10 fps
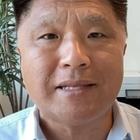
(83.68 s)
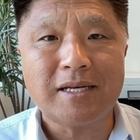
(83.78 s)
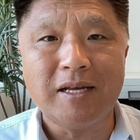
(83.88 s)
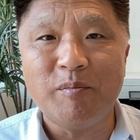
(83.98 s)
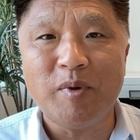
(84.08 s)

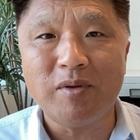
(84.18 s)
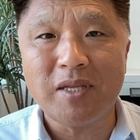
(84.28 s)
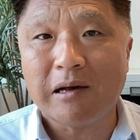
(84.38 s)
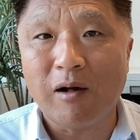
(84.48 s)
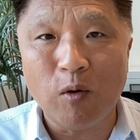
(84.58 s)
it's going to be
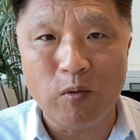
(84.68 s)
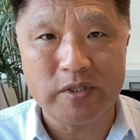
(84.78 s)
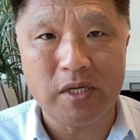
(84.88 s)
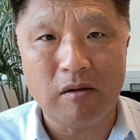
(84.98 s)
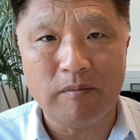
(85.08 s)
what they call
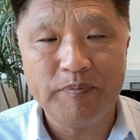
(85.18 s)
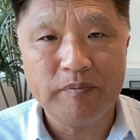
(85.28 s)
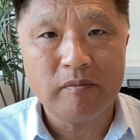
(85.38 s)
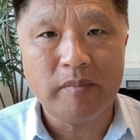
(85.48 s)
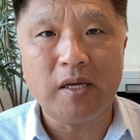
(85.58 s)
wholesale,
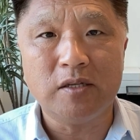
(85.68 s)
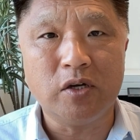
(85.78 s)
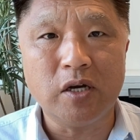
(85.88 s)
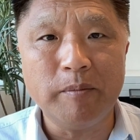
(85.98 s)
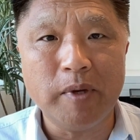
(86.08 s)

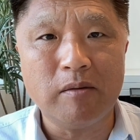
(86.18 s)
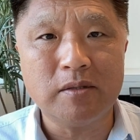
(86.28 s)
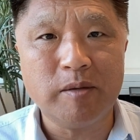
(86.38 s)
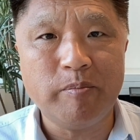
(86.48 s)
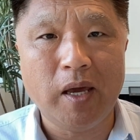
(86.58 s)
because you're going to be
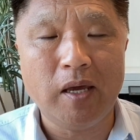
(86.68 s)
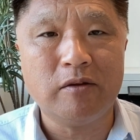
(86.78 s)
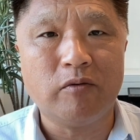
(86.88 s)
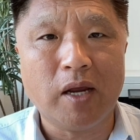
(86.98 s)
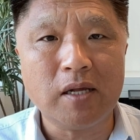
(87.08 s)
able to pay
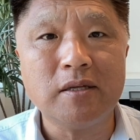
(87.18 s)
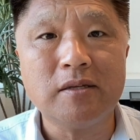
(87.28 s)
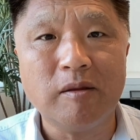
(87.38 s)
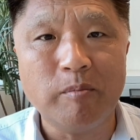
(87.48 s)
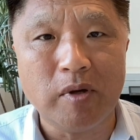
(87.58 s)
directly
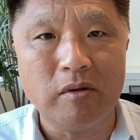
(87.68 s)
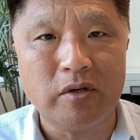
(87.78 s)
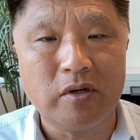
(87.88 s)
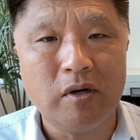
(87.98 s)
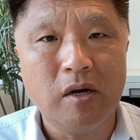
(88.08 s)
to the
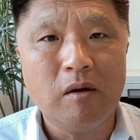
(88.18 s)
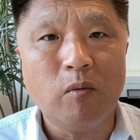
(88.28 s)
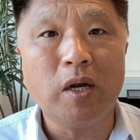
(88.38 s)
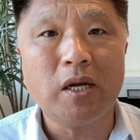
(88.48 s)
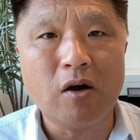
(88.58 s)
builder
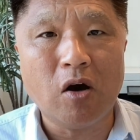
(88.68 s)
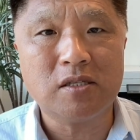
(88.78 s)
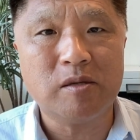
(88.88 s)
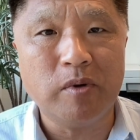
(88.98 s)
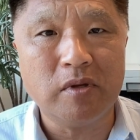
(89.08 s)
what it
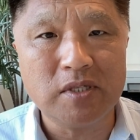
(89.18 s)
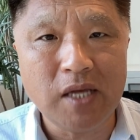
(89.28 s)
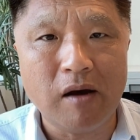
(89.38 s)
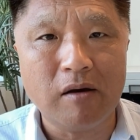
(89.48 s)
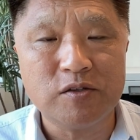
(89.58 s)
costs to build
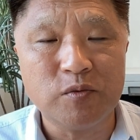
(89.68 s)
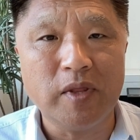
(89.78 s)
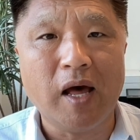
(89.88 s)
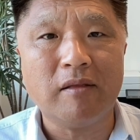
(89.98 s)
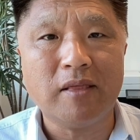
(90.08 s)
this house
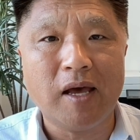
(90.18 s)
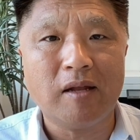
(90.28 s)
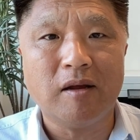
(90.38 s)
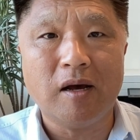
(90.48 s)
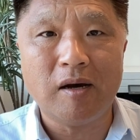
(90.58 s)
without
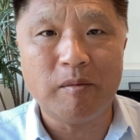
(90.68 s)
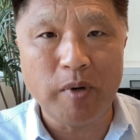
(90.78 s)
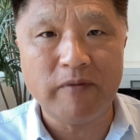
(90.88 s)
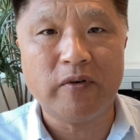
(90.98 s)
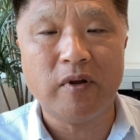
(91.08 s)
that
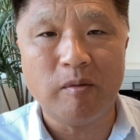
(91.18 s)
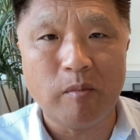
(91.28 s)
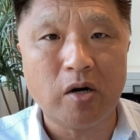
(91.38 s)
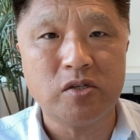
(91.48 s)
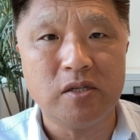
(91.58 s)
buffer in the
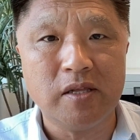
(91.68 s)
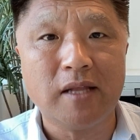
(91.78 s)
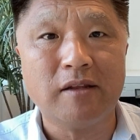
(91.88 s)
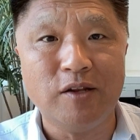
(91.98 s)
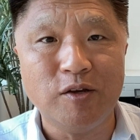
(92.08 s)
margin
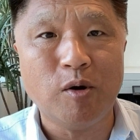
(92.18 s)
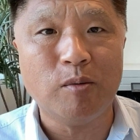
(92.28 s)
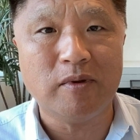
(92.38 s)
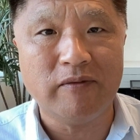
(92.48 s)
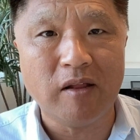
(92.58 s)
that the new
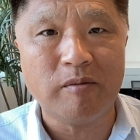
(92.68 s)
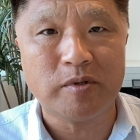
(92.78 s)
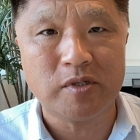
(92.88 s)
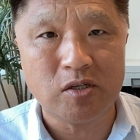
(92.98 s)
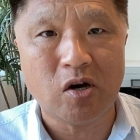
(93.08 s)
home
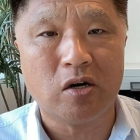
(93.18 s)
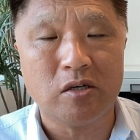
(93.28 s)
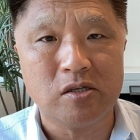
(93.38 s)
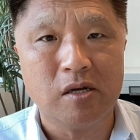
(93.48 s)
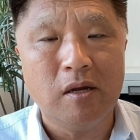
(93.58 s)
developers
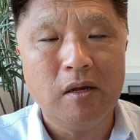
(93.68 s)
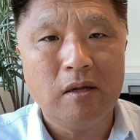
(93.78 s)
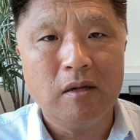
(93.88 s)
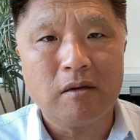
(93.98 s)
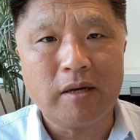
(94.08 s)
charge.
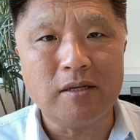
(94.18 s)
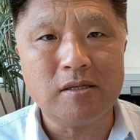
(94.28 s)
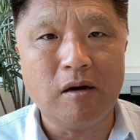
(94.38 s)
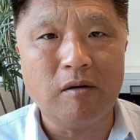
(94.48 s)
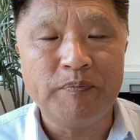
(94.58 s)
Okay,
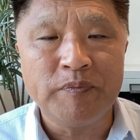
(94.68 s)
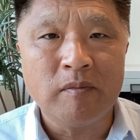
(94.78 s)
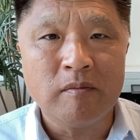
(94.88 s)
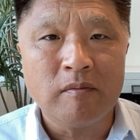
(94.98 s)
so